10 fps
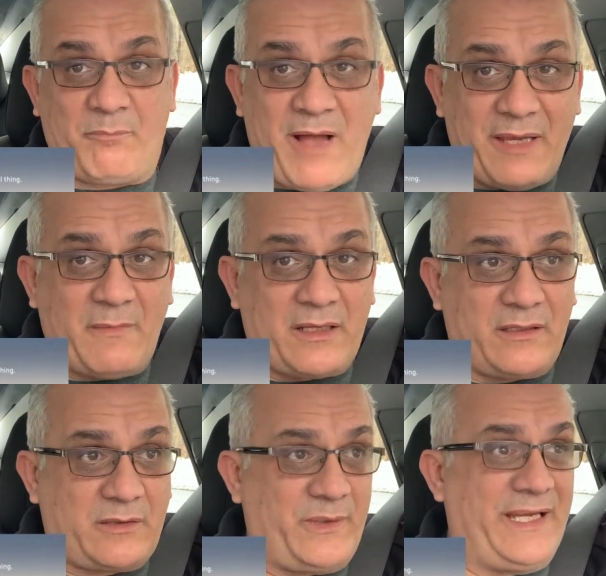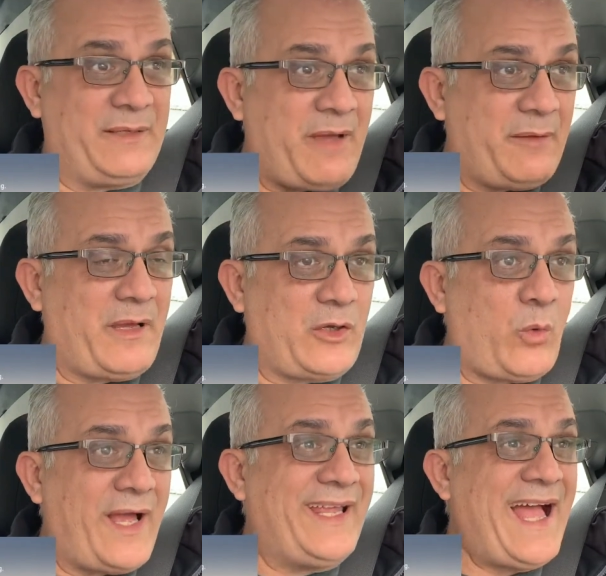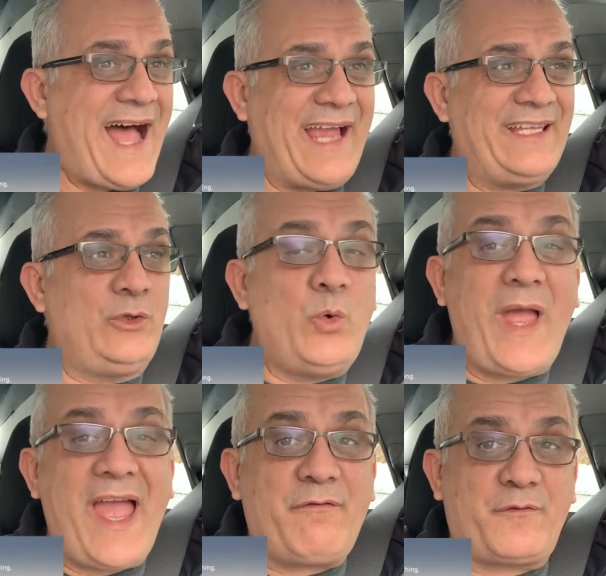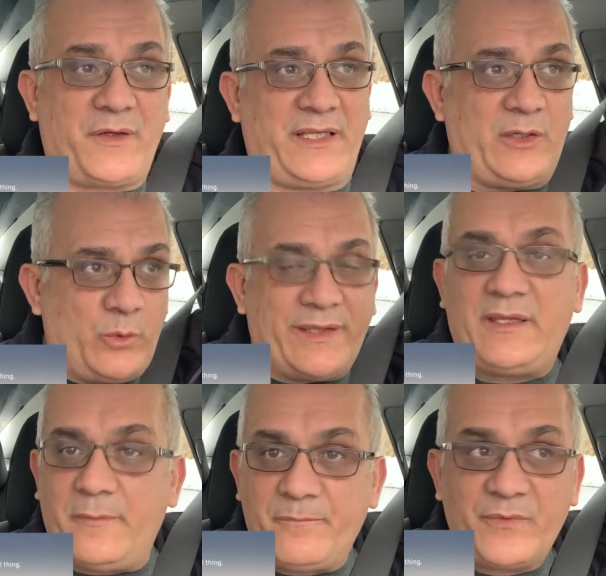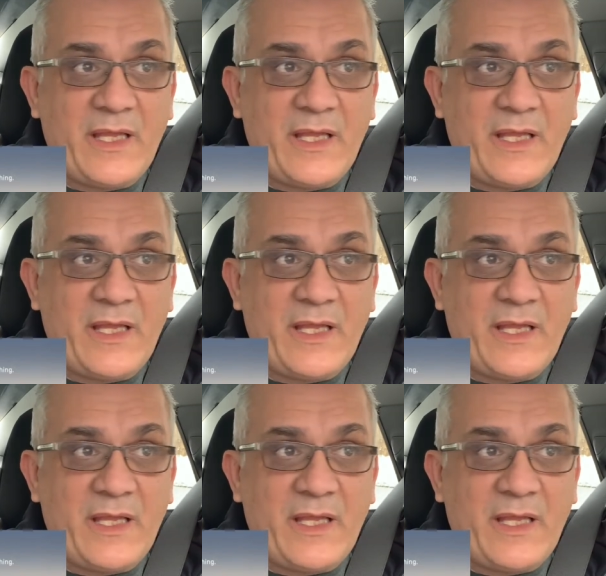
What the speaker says: My Model 3 and my Model Y, I do everything with them.